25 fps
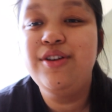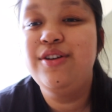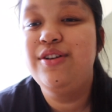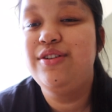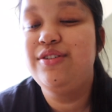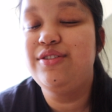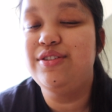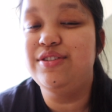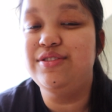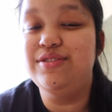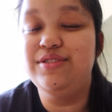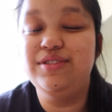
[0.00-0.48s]

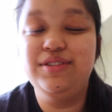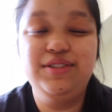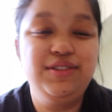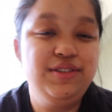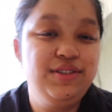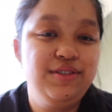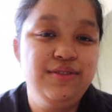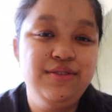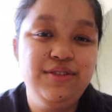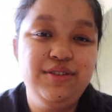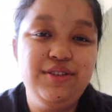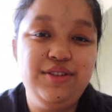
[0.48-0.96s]

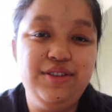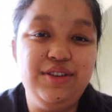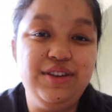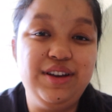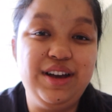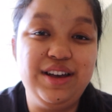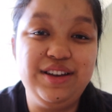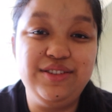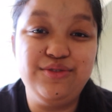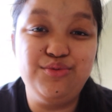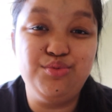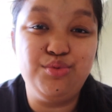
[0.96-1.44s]
because you
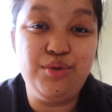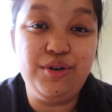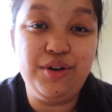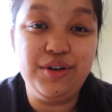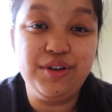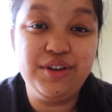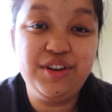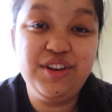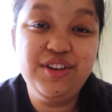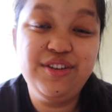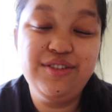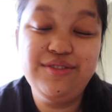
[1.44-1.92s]
guys
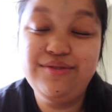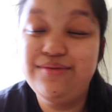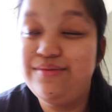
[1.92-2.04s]
rock.